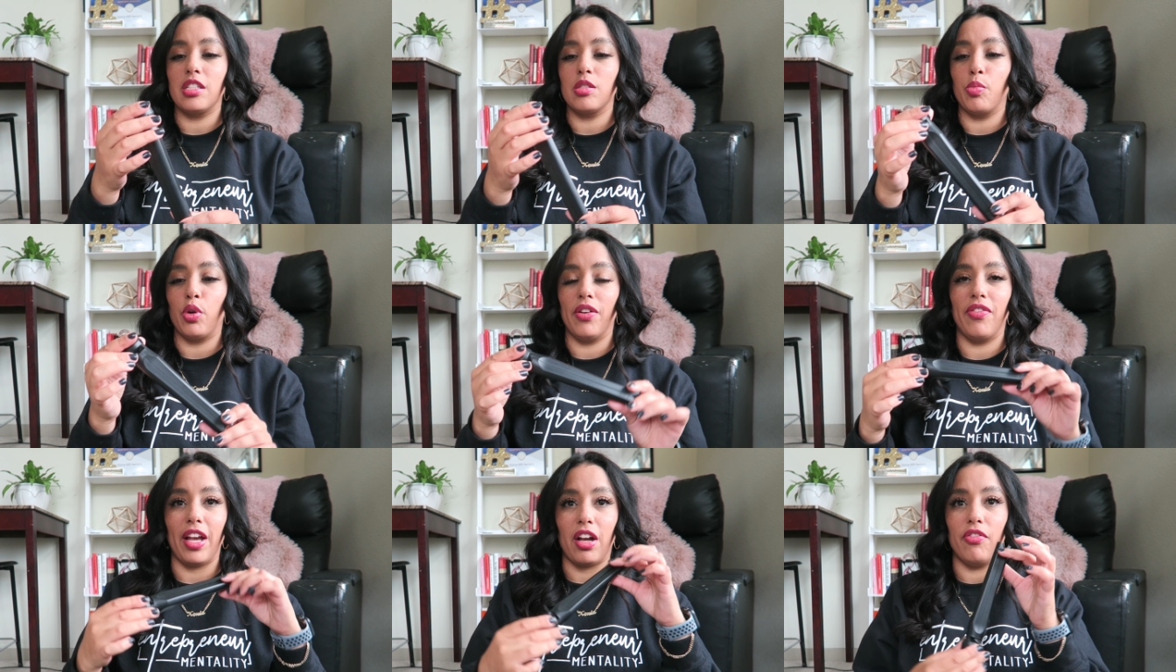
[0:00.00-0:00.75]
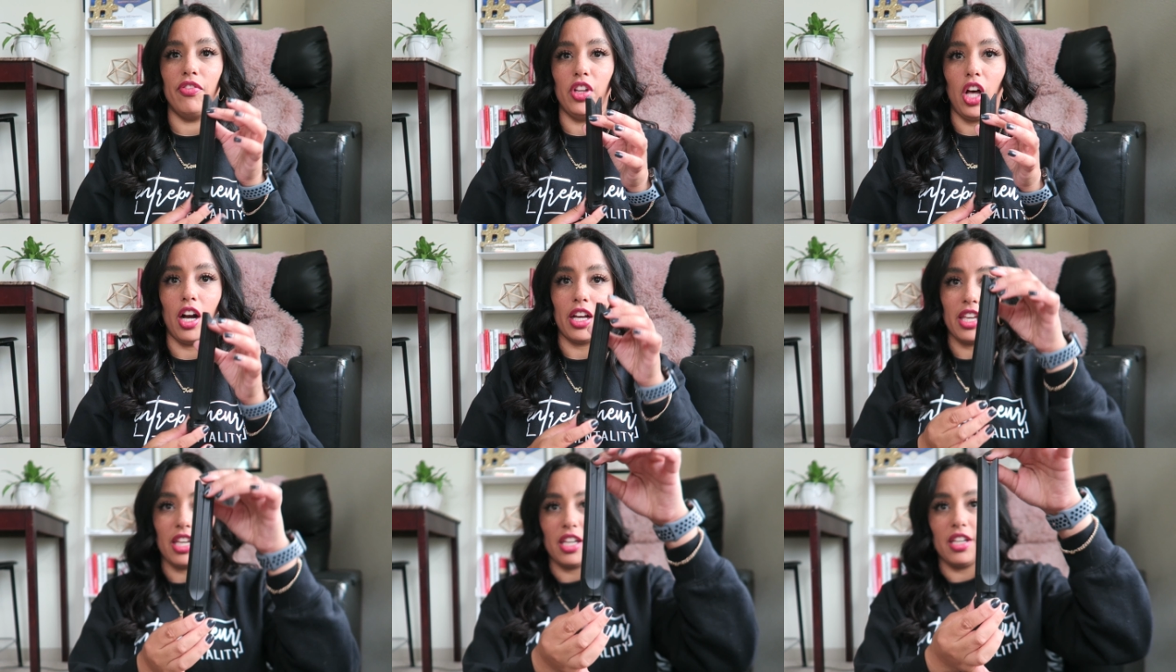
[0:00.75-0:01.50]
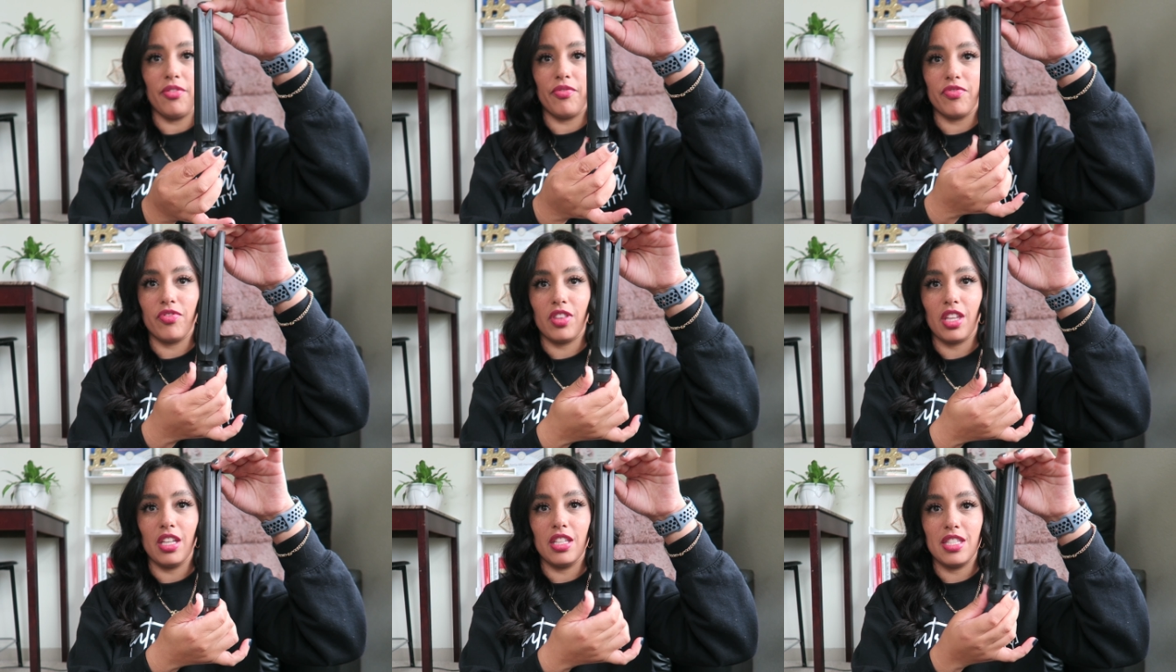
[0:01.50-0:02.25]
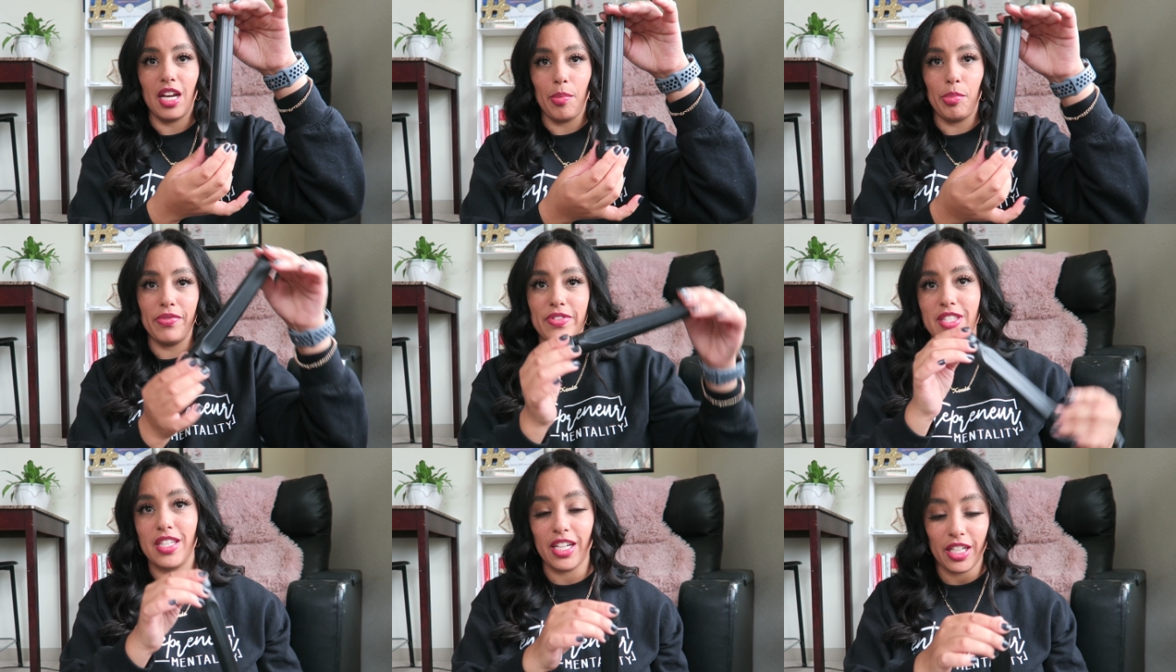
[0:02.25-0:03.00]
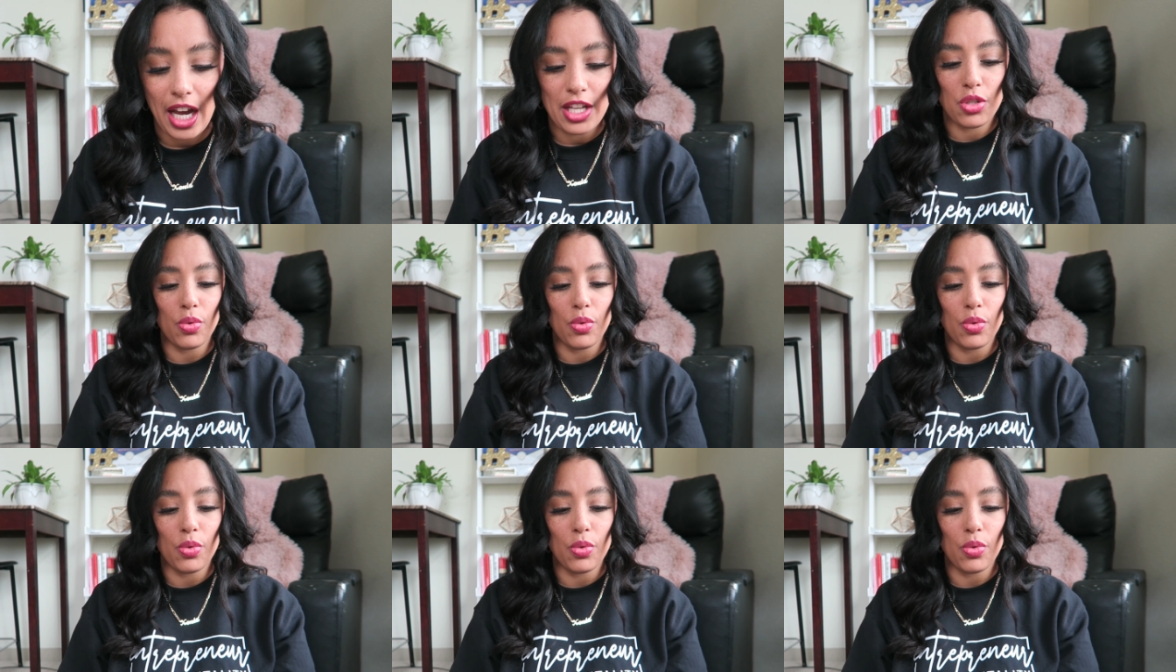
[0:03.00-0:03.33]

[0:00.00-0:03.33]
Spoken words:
This is more of like a vloggy type of stick. I